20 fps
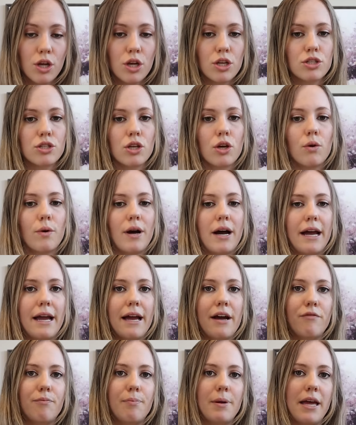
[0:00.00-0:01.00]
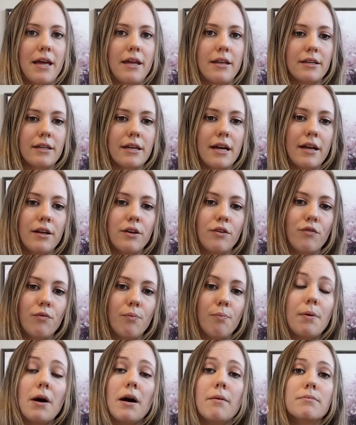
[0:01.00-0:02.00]
So I have been kind
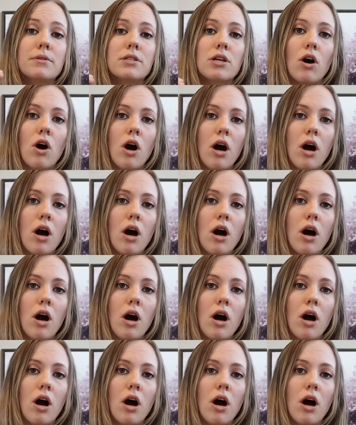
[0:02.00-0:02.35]
of bumped